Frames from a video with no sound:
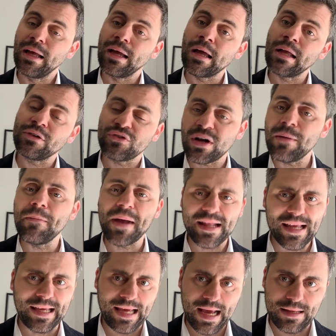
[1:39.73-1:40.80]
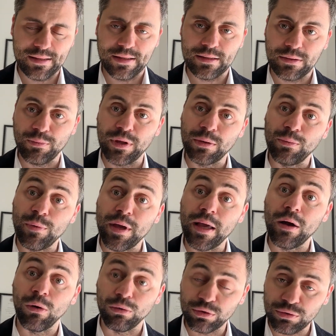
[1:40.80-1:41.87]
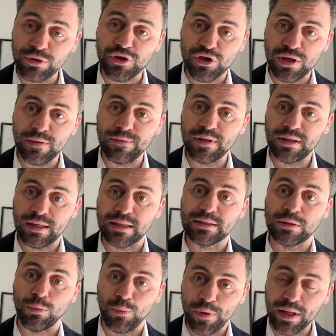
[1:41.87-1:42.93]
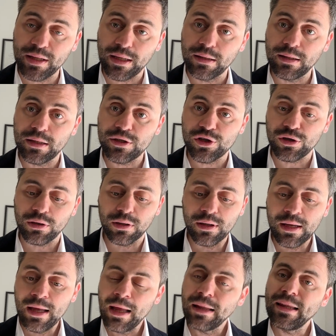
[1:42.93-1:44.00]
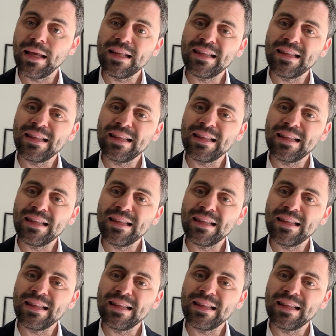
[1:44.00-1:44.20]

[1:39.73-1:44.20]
There are many cases that we also achieve it as a win condition. They